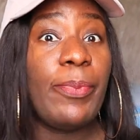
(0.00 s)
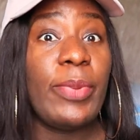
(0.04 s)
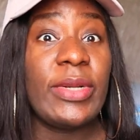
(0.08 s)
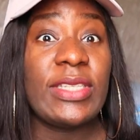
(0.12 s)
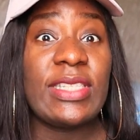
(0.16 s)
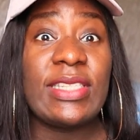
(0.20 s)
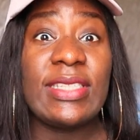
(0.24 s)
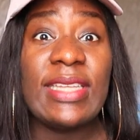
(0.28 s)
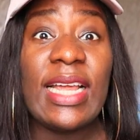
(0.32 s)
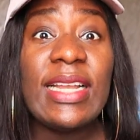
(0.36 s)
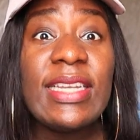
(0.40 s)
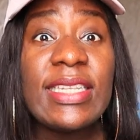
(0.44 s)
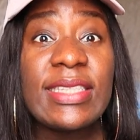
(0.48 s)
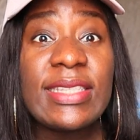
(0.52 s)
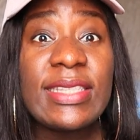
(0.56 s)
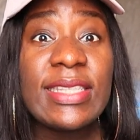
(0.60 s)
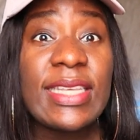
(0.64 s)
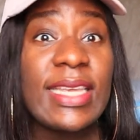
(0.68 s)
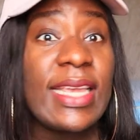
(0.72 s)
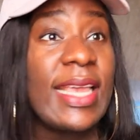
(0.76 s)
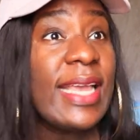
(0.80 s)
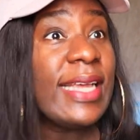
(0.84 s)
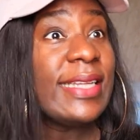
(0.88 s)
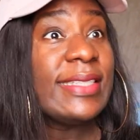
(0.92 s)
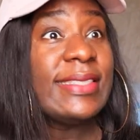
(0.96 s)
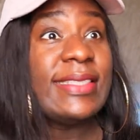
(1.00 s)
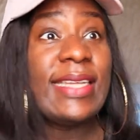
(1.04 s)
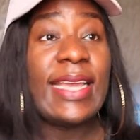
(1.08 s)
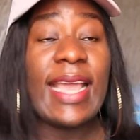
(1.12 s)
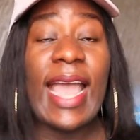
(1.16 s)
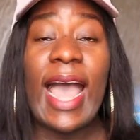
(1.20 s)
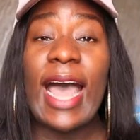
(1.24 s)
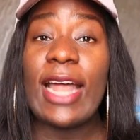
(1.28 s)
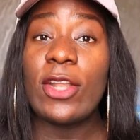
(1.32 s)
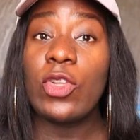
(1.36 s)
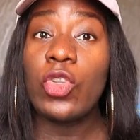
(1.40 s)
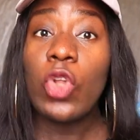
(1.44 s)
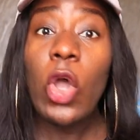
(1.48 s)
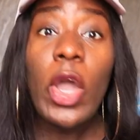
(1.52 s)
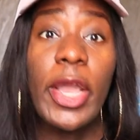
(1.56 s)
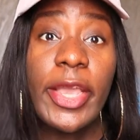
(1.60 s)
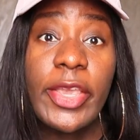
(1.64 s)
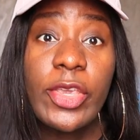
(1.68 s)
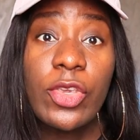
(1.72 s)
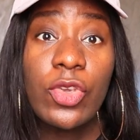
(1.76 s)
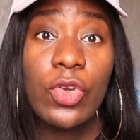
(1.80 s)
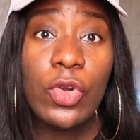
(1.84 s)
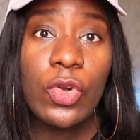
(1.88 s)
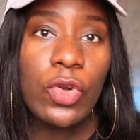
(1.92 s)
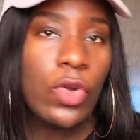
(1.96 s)
personality, they annoy
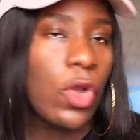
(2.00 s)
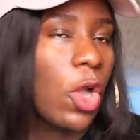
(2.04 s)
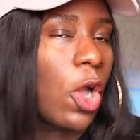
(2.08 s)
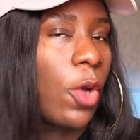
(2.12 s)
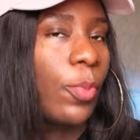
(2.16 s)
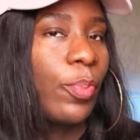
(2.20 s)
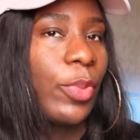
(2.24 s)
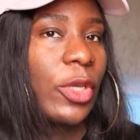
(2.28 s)
you,